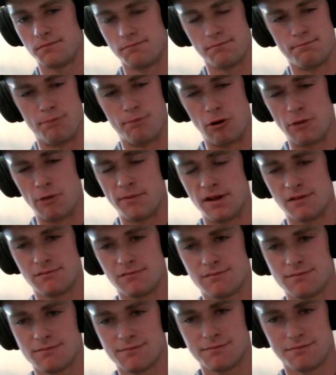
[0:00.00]

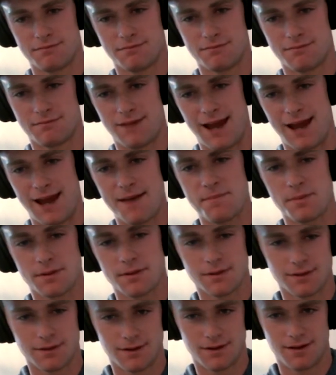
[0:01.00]
bourbon app,
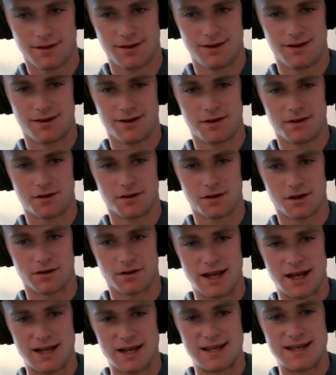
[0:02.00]

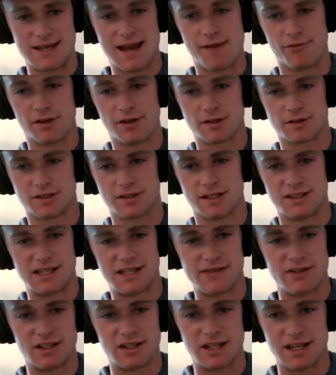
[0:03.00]
right? Netflix was a
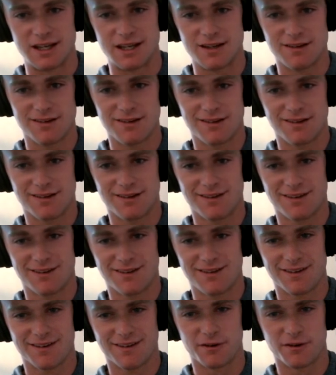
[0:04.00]
DVD
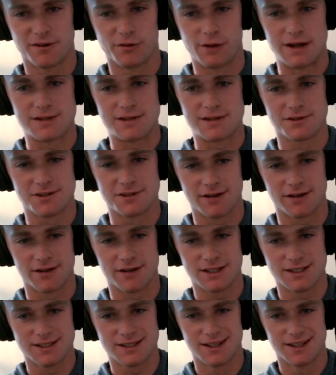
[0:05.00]
rental
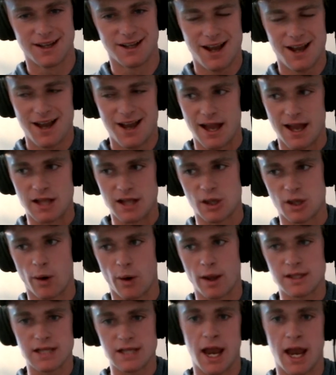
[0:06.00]
service. And
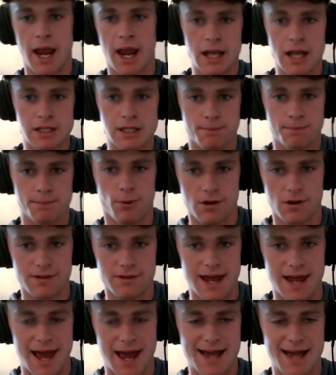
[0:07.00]
so it's important
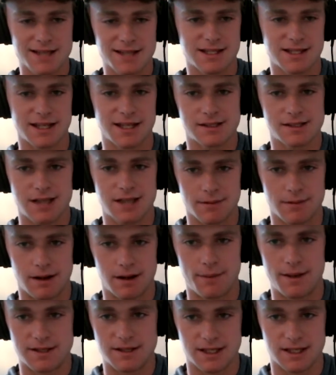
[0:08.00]
that as things come
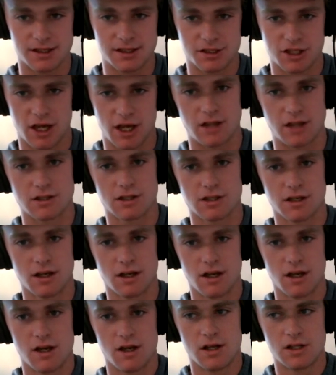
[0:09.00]
up, as things change,
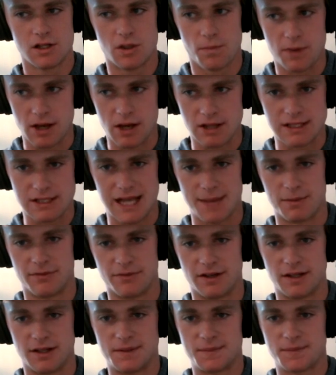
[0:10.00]
to be on top of
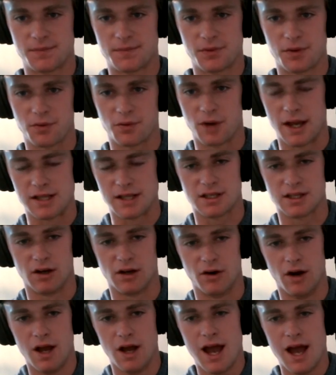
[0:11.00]
it, right?
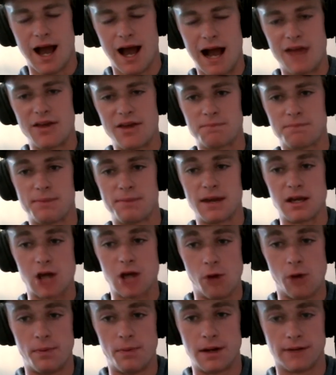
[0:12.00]
So I think being
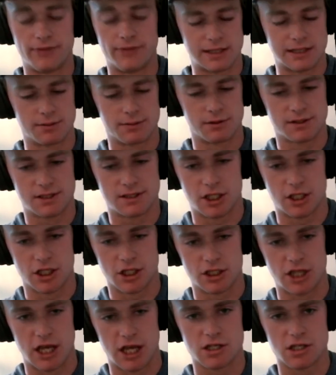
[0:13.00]
open and flexible to
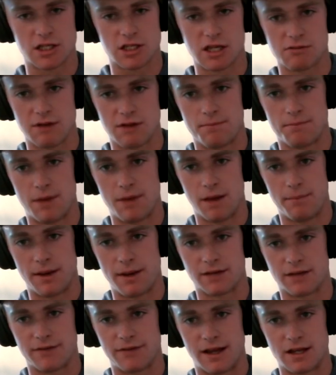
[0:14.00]
change is going to be a
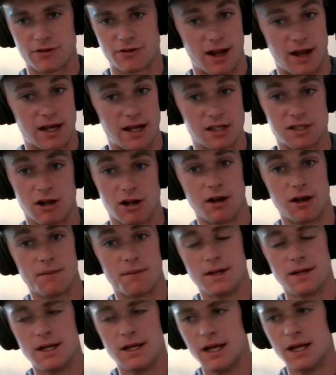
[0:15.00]
big advantage for any
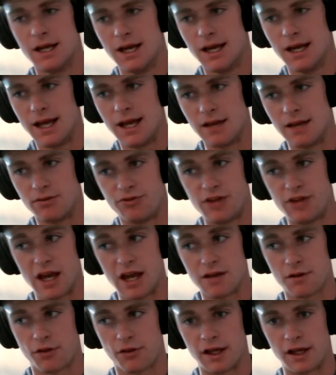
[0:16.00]
startup. And the
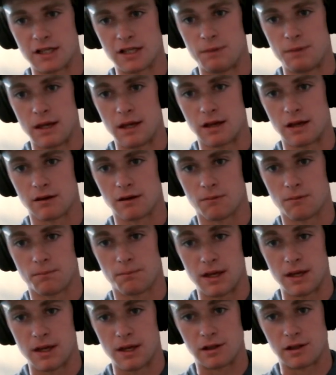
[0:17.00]
other thing is being
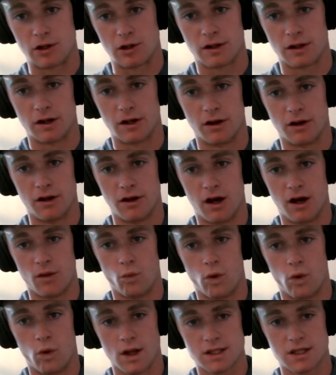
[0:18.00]
learned
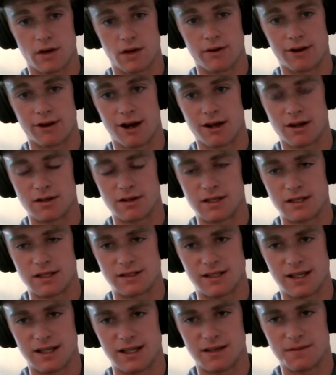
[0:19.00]
on what's going on in
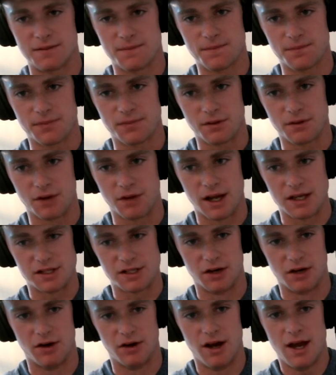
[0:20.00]
DC, right?
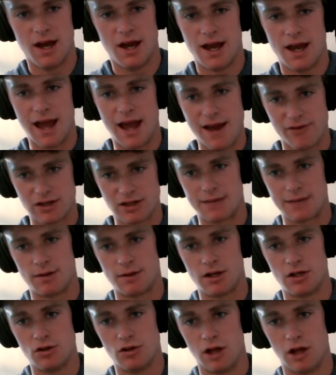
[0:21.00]
So every time
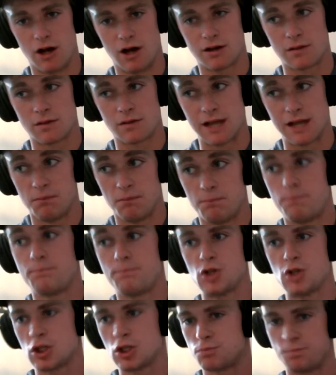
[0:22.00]
a new law comes out,
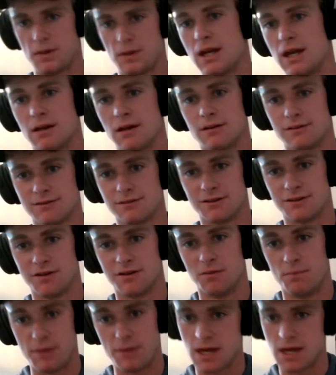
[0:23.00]
just being
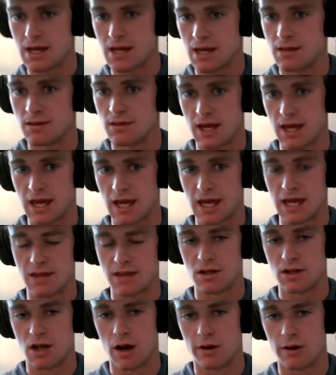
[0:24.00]
in the
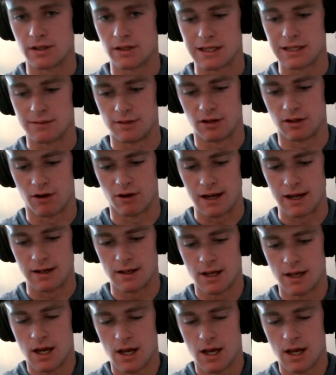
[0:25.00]
know is going to be great.